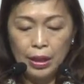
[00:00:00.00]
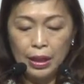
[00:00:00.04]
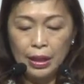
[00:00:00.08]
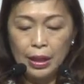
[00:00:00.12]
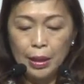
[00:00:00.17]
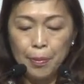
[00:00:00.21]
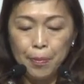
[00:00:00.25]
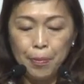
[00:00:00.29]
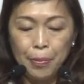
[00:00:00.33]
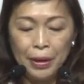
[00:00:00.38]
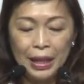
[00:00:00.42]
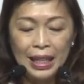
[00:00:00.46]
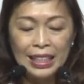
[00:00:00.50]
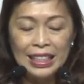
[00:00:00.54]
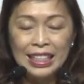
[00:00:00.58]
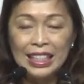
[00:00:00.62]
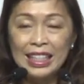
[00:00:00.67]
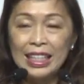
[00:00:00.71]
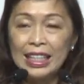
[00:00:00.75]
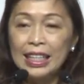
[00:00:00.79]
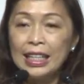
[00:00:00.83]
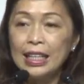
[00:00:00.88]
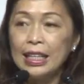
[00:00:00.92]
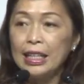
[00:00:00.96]
The
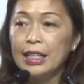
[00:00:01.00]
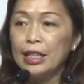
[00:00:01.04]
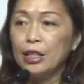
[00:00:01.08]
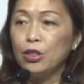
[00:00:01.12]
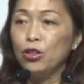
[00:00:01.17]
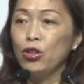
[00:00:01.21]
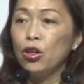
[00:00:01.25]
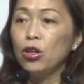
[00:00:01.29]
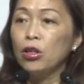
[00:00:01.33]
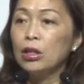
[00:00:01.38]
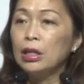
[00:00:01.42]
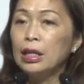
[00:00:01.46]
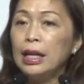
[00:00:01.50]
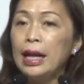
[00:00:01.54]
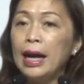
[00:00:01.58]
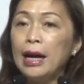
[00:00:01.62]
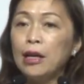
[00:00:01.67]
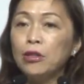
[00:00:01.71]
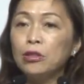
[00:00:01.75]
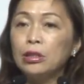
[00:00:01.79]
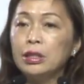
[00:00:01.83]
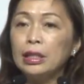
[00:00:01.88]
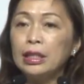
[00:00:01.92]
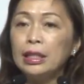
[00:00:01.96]
complexity had not
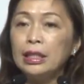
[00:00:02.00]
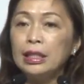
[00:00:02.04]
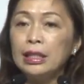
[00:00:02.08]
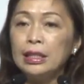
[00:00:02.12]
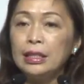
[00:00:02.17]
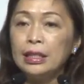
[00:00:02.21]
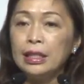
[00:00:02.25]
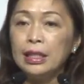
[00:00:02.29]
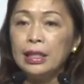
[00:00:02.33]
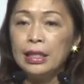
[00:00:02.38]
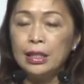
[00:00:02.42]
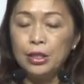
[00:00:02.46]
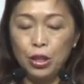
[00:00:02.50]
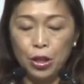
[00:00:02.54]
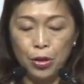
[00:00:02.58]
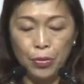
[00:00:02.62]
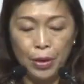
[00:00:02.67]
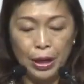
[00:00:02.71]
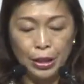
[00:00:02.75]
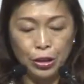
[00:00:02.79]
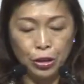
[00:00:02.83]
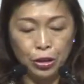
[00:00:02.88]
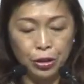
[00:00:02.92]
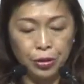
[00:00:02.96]
allowed easy
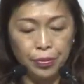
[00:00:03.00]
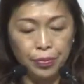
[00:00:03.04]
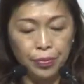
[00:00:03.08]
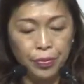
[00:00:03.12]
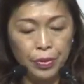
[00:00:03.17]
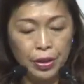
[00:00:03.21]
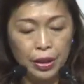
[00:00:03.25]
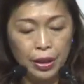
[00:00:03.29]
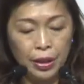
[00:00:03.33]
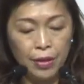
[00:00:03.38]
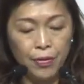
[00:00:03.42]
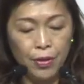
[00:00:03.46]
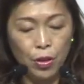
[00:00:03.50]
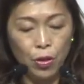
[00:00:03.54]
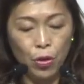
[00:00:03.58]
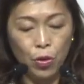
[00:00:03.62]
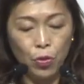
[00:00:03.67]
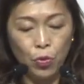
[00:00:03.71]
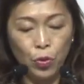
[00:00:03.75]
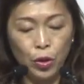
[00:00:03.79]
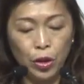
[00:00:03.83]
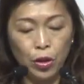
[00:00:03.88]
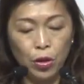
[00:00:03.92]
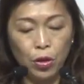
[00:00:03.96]
integration, even
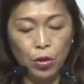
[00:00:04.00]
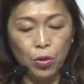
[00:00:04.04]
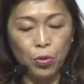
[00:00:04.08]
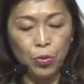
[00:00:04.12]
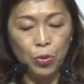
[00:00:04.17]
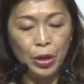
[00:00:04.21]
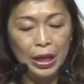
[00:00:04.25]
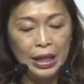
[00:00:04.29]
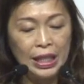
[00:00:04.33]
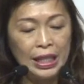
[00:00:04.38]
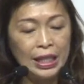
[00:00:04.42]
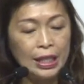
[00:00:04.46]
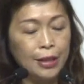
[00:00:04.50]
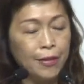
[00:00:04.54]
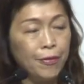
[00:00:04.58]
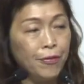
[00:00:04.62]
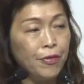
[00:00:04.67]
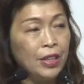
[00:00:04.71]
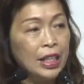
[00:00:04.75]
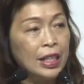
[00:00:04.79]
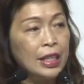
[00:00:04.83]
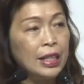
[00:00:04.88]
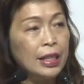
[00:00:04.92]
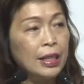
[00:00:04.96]
though we are already
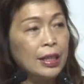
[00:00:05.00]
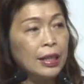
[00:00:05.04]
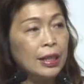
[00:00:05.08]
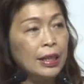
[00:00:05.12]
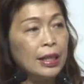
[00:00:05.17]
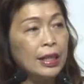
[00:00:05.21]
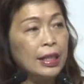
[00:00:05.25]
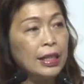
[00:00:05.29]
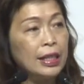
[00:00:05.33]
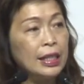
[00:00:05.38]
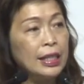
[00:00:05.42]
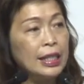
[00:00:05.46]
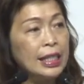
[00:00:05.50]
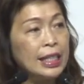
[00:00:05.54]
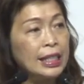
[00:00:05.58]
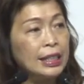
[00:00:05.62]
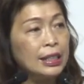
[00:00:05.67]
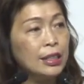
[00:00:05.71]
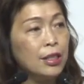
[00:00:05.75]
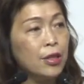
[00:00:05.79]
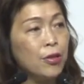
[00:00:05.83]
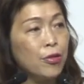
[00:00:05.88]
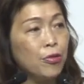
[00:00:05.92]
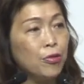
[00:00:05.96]
conveniently
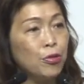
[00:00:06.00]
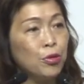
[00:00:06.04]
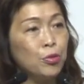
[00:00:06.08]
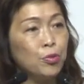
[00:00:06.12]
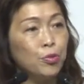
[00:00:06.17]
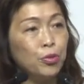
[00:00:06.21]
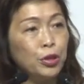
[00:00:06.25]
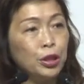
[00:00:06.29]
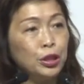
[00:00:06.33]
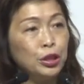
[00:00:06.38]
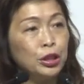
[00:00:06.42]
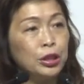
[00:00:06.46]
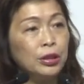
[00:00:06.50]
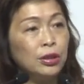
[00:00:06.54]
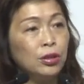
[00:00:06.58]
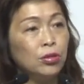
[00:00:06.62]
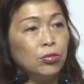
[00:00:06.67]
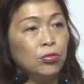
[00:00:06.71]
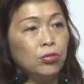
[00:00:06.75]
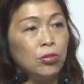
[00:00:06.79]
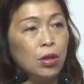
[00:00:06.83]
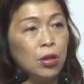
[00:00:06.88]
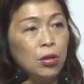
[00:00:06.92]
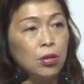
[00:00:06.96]
connected through
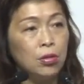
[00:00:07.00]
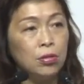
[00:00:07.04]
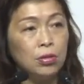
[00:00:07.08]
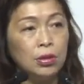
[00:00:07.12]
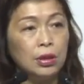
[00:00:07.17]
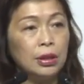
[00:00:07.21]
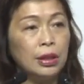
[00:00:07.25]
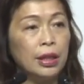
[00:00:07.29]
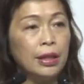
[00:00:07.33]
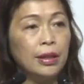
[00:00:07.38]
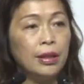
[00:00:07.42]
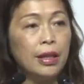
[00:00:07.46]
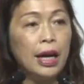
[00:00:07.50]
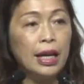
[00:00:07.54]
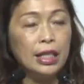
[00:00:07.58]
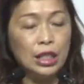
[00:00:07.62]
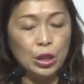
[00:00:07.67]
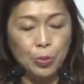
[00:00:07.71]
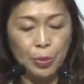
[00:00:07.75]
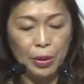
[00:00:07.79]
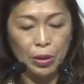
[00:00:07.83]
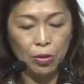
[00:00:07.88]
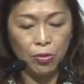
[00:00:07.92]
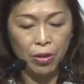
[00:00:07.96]
bridges, roads, and
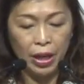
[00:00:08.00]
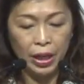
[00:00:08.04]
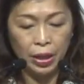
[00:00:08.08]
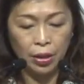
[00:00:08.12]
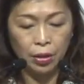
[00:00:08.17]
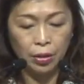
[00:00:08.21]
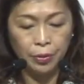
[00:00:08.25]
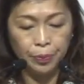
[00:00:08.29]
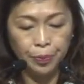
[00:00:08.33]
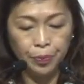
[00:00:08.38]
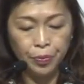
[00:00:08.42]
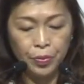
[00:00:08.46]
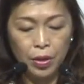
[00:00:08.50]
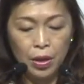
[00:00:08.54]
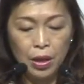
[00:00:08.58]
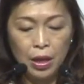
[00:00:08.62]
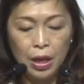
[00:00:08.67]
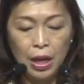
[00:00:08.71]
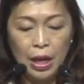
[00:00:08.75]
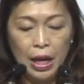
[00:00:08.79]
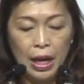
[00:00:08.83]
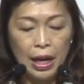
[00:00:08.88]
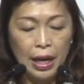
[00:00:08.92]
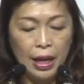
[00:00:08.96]
high-speed rail.
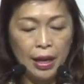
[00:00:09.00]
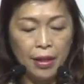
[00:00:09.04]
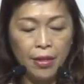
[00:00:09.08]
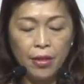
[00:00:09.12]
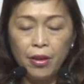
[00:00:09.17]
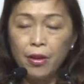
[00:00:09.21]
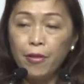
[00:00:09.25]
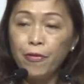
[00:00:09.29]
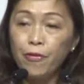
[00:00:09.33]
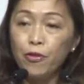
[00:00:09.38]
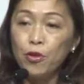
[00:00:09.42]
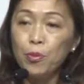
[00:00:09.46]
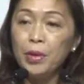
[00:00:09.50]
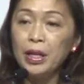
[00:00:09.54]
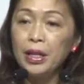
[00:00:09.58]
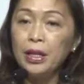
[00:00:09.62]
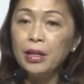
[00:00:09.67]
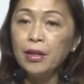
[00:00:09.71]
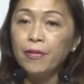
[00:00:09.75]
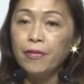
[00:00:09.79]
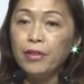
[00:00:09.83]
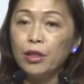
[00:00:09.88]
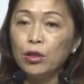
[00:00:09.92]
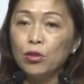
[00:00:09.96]
And therefore,
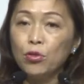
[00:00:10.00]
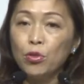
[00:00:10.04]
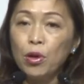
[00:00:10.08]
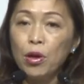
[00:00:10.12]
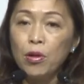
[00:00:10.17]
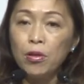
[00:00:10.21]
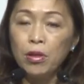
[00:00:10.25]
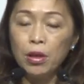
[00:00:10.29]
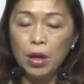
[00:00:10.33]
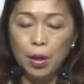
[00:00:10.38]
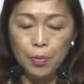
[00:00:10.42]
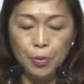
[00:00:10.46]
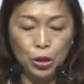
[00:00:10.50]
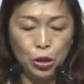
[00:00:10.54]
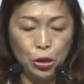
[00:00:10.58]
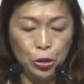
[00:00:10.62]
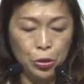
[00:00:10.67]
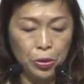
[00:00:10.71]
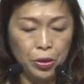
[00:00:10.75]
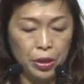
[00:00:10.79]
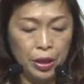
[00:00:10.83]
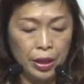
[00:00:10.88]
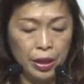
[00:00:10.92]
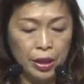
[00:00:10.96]
many of the growth
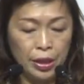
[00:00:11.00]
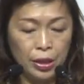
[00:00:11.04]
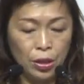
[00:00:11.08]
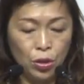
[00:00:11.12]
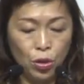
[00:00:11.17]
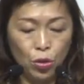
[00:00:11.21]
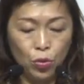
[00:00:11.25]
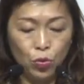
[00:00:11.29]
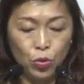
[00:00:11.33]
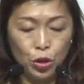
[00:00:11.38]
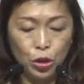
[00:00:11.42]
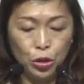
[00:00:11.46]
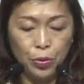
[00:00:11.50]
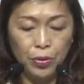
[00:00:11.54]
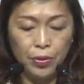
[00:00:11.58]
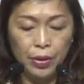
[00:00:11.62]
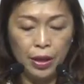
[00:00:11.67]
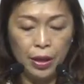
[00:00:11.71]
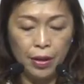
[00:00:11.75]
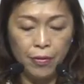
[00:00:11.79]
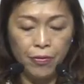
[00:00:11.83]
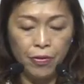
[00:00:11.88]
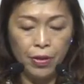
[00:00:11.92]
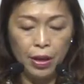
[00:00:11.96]
opportunities, which
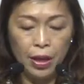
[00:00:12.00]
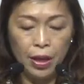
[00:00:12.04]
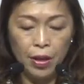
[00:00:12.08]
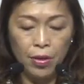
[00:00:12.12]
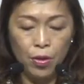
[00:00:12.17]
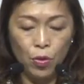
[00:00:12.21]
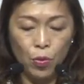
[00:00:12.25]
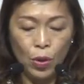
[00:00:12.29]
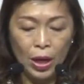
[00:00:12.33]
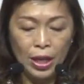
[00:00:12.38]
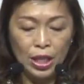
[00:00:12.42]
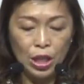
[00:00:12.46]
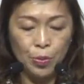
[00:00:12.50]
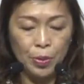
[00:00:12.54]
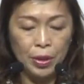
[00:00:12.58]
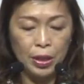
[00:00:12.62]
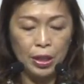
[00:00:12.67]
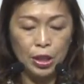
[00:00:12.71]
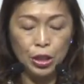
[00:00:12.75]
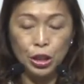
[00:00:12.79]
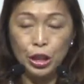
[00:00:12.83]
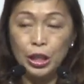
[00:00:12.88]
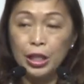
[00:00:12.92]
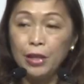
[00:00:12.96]
would have otherwise
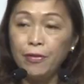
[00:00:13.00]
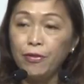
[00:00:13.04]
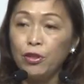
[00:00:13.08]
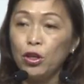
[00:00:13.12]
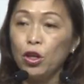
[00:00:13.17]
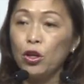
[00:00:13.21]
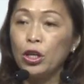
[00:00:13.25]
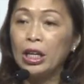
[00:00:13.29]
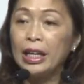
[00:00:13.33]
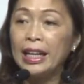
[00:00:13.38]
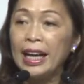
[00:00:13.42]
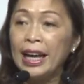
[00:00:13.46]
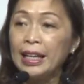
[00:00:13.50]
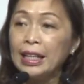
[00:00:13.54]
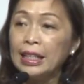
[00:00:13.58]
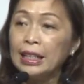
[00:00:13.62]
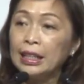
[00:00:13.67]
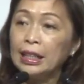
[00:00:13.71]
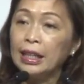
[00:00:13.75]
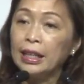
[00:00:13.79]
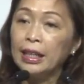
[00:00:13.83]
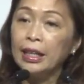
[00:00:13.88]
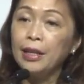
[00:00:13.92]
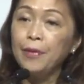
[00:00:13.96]
been achieved
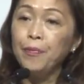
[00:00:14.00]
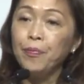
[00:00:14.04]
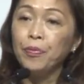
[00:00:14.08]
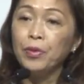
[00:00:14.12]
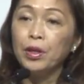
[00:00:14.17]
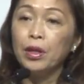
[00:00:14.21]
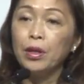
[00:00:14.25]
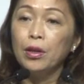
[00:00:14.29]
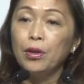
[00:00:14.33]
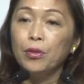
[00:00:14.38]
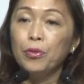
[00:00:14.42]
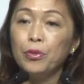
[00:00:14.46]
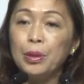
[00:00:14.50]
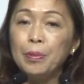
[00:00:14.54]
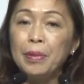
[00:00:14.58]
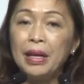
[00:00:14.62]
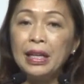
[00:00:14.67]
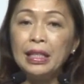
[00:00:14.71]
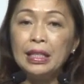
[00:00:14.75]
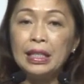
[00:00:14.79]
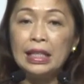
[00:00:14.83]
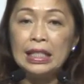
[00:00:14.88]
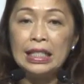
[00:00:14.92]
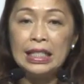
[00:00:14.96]
organically,
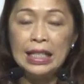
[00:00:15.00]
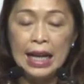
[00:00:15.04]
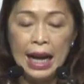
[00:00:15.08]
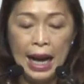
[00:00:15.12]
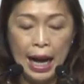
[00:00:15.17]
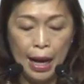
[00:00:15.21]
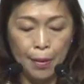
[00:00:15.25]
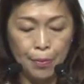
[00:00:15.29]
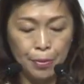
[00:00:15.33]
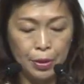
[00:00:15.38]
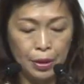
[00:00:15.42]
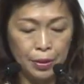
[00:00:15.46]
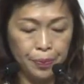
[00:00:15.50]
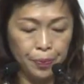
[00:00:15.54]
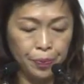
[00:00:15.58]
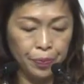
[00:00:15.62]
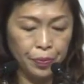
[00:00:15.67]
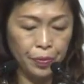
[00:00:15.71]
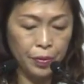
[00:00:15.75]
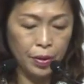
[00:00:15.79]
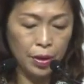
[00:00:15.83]
remain untapped.